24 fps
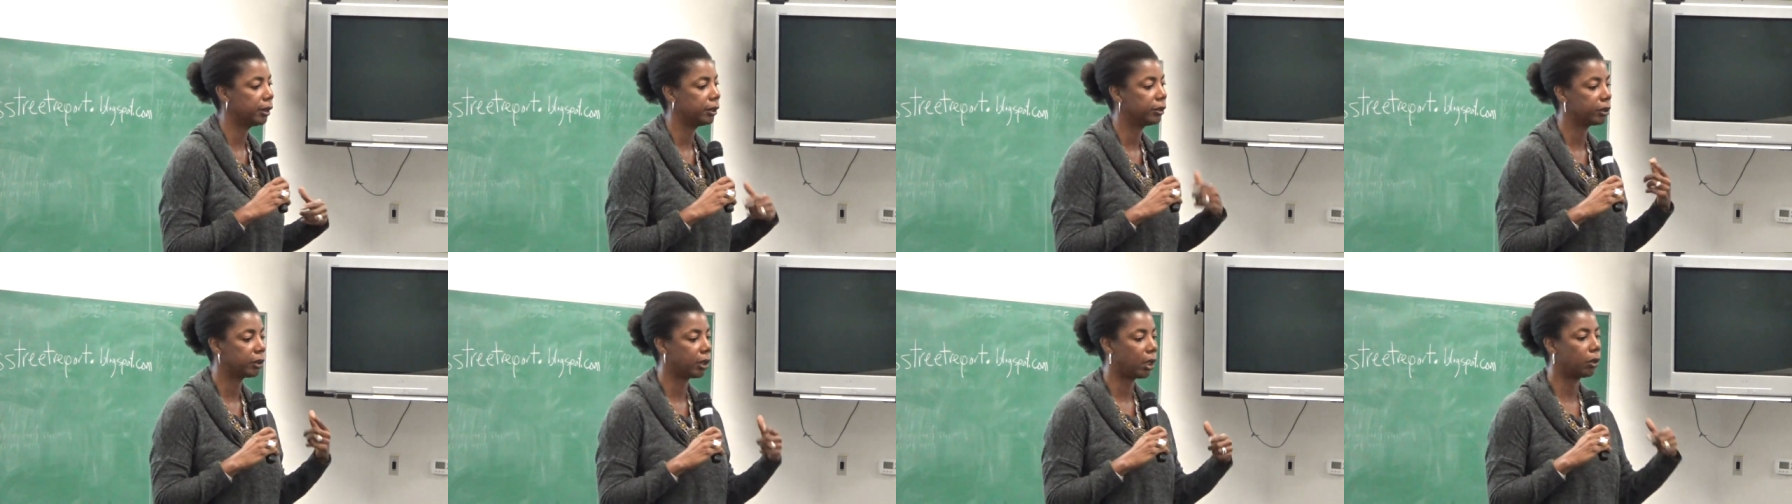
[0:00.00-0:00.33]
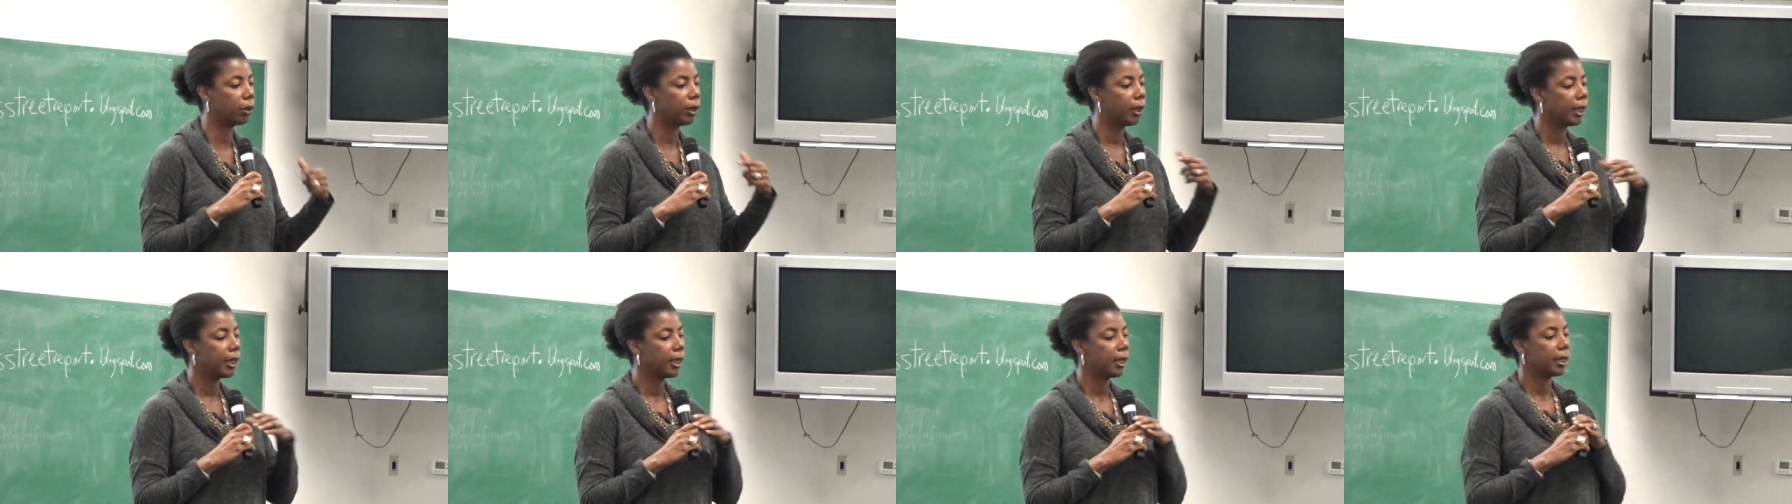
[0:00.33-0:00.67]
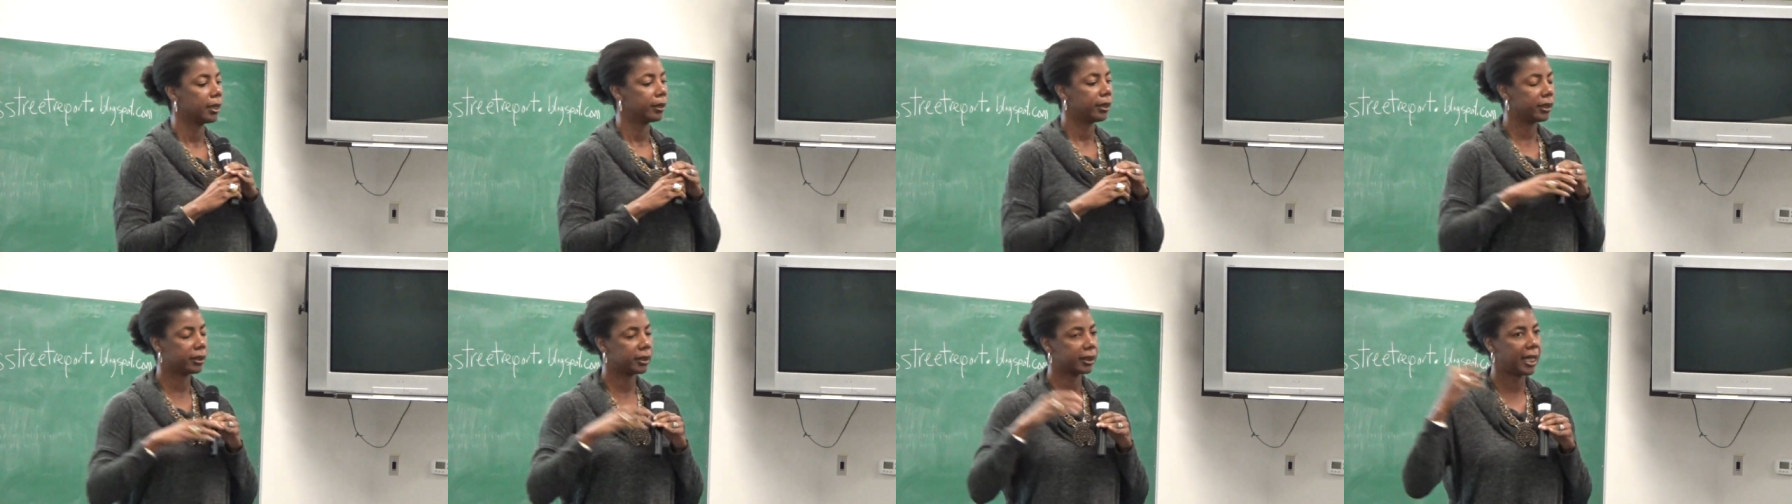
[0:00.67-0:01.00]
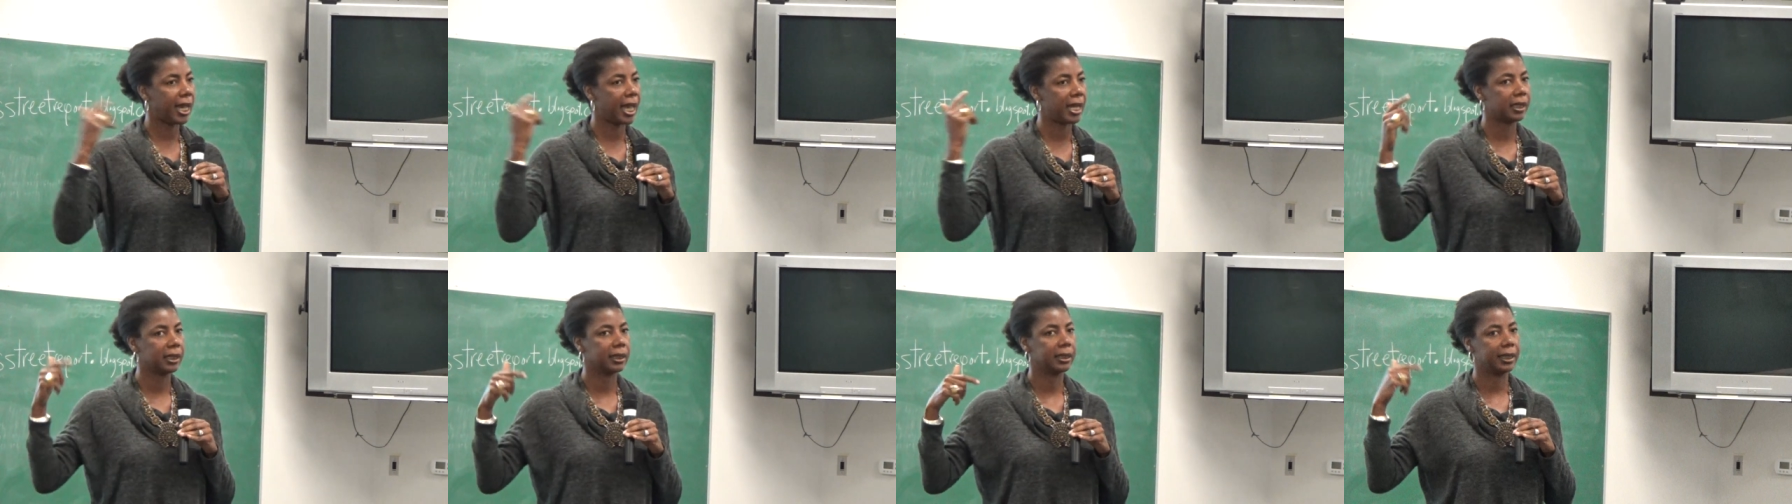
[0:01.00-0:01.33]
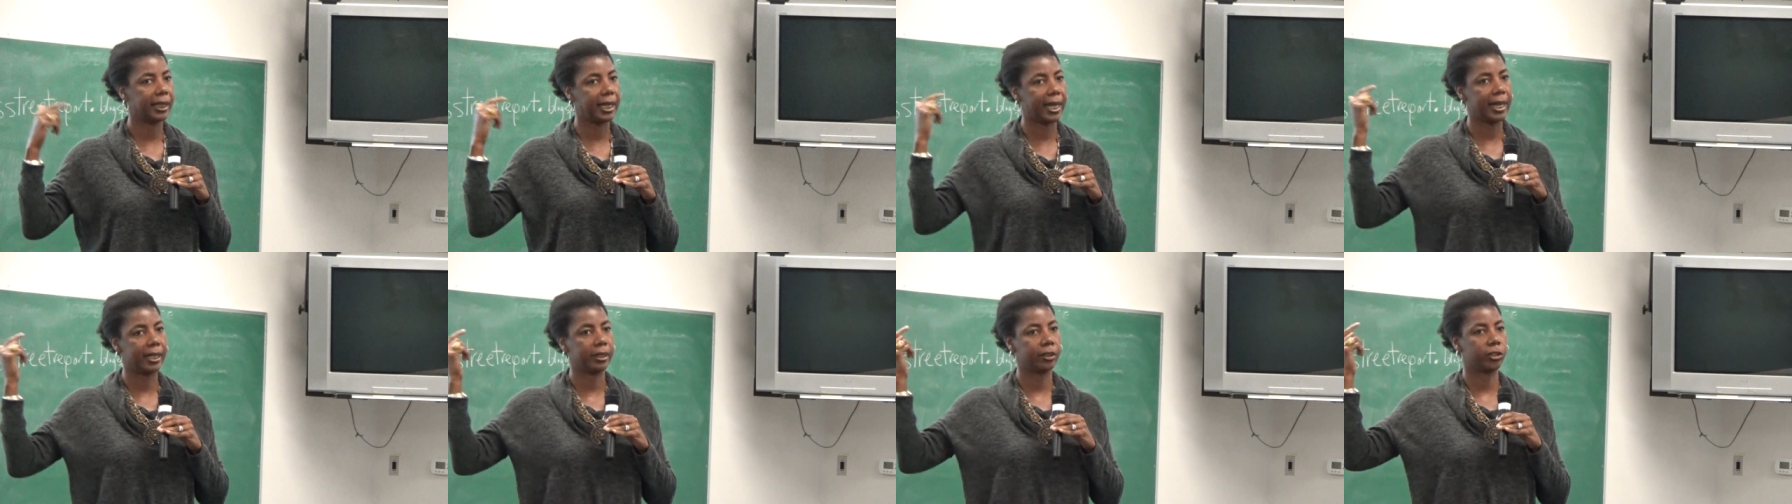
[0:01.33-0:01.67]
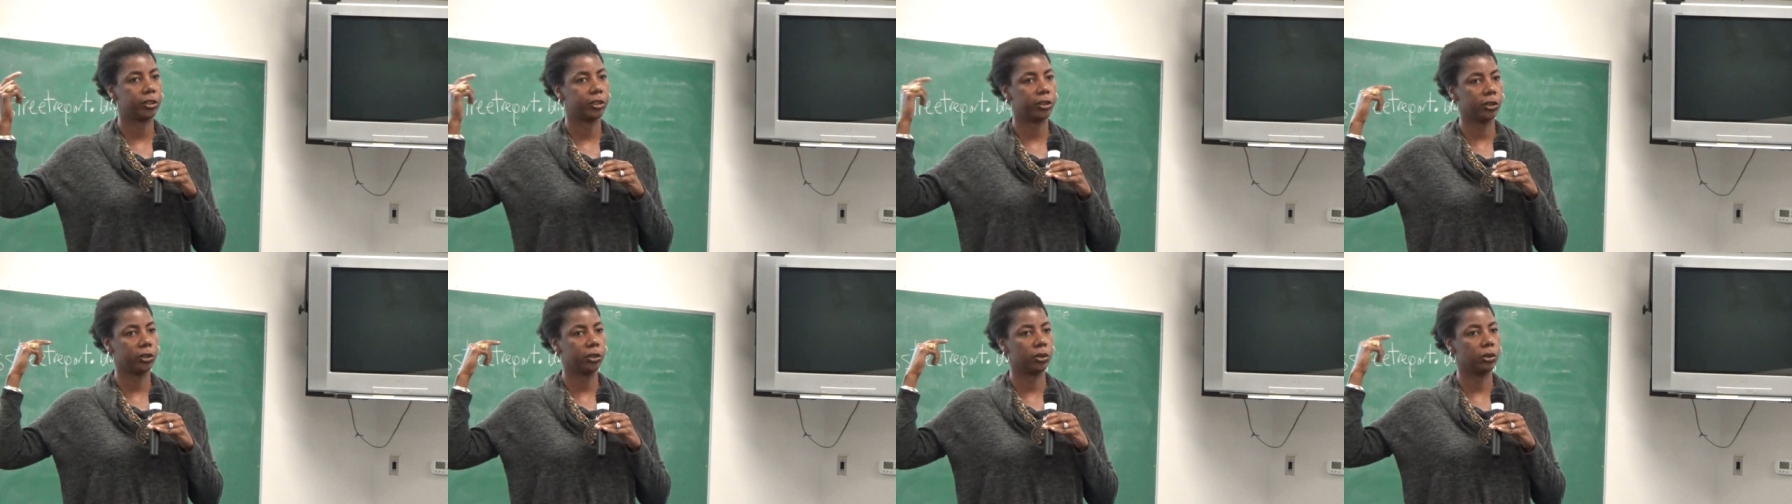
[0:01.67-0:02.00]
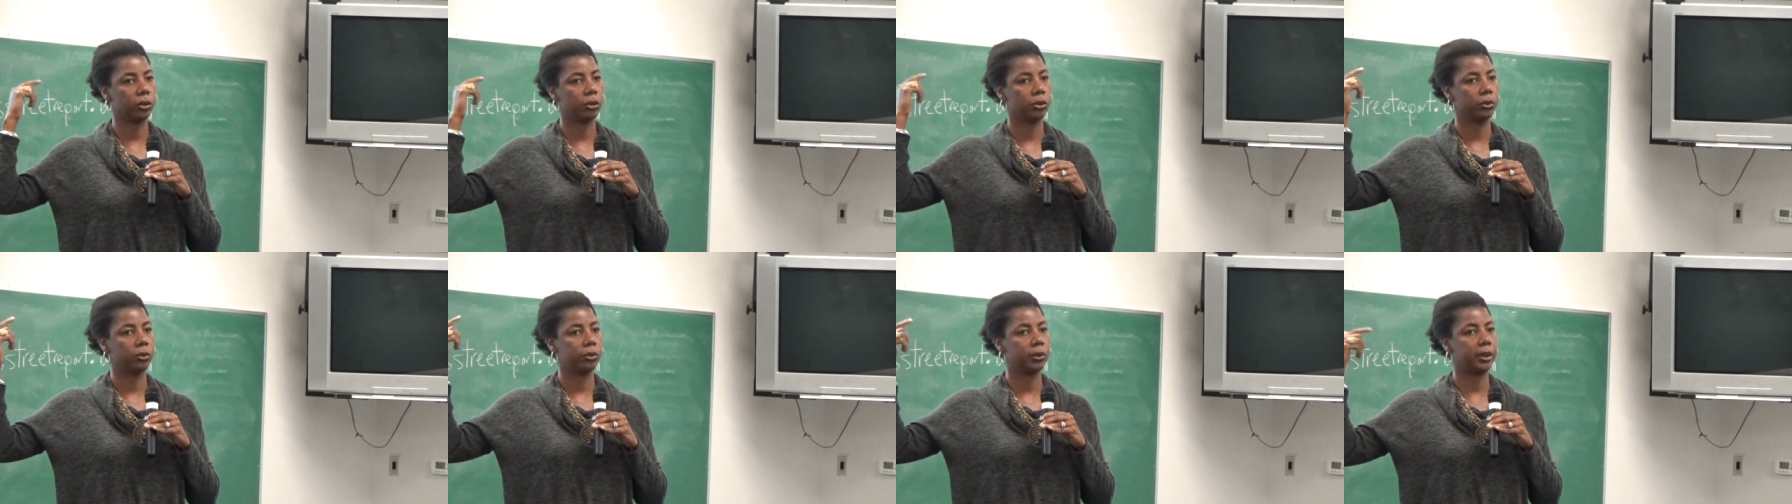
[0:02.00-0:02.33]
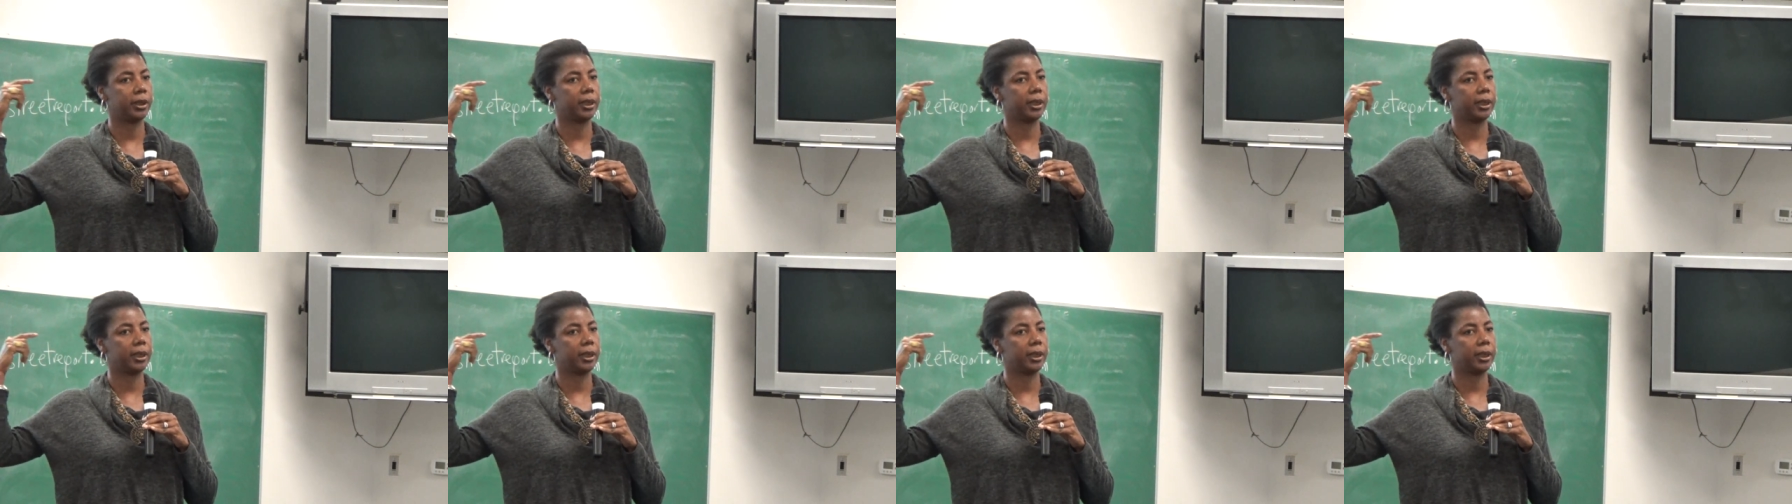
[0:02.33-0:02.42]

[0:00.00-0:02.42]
And so this kind of led to